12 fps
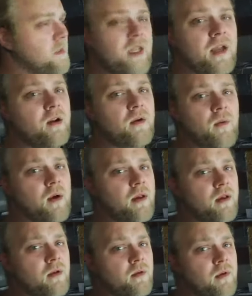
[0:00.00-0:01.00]
they don't want
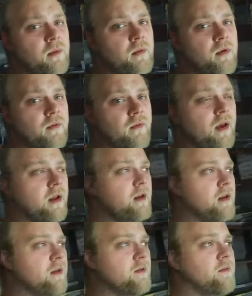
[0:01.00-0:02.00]
you to remove
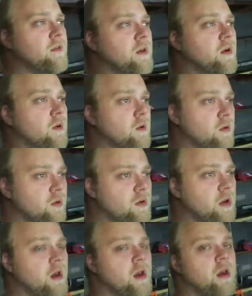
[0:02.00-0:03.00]
any of the
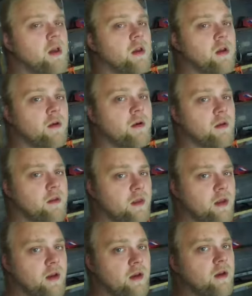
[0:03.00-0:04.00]
old
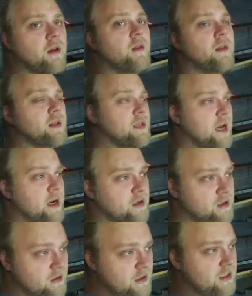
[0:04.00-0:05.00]
urethane that's
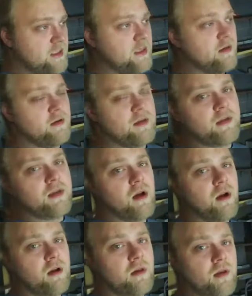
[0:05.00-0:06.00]
actually still
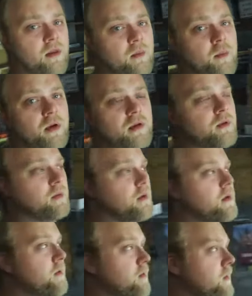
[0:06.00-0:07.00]
stuck to the pinch
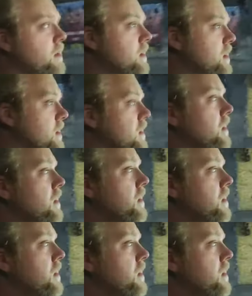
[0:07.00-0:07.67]
weld of the window.